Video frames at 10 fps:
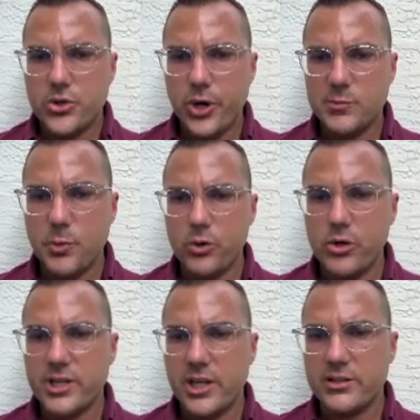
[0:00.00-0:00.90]

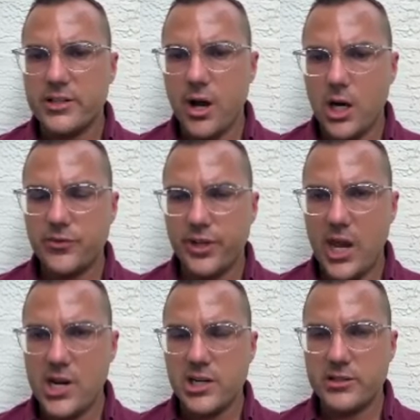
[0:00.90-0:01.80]
transporters and
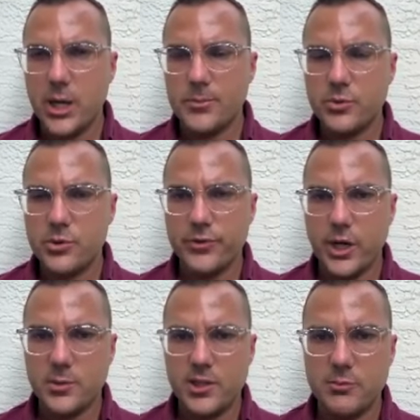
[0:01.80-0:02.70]
detoxification enzymes, which we've
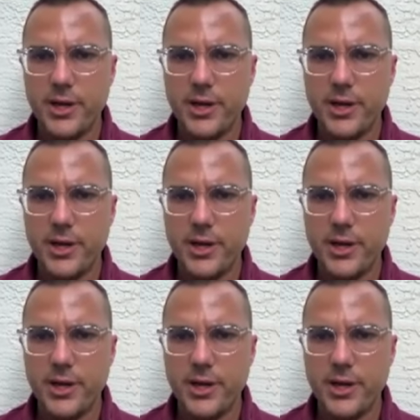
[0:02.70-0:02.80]
talked about in the